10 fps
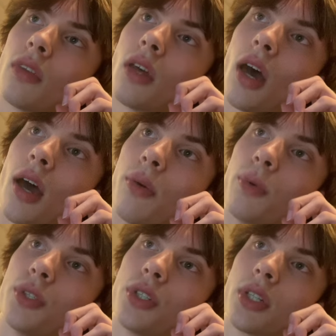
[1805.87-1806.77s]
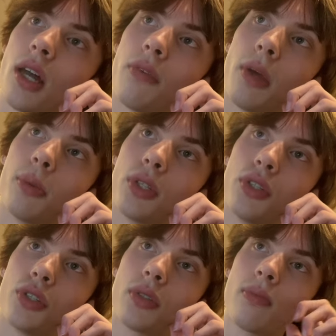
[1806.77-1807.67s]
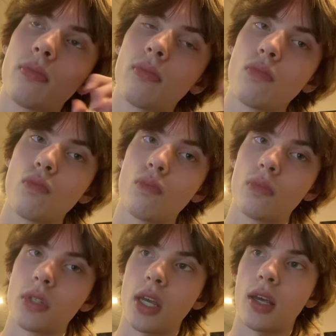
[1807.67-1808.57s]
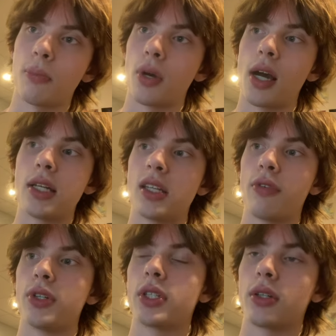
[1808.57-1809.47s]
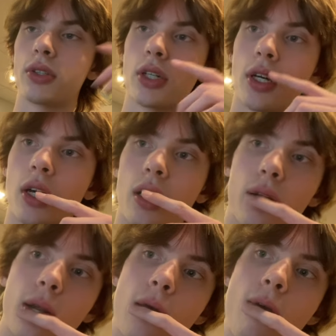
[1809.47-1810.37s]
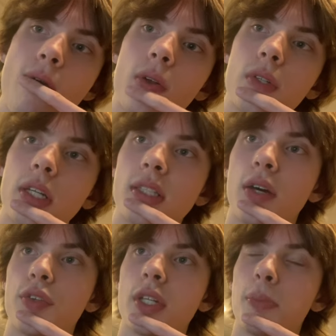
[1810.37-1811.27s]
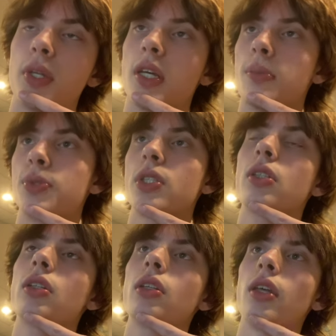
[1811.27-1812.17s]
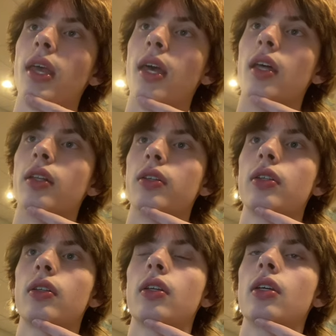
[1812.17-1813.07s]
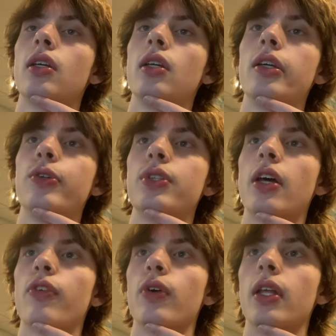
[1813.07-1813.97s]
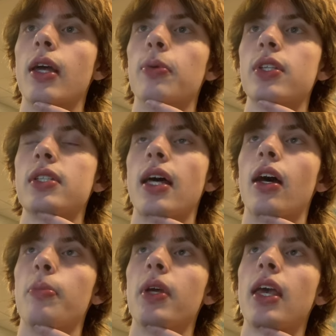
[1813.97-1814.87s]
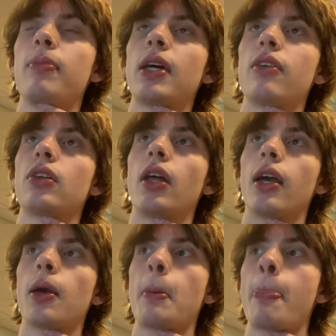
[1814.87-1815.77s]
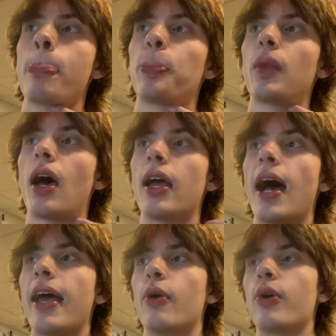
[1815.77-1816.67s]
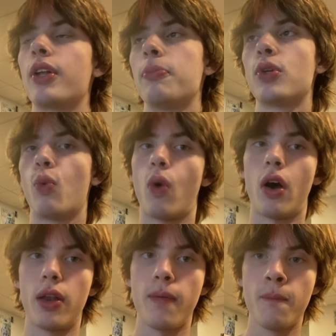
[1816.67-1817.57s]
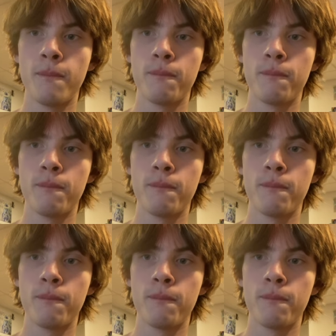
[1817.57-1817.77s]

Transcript: I was just kind of able to just take a prize every single turn, chase down his Impidimps, and he was never really able to set up. It came down to, like, I Ioned him to 1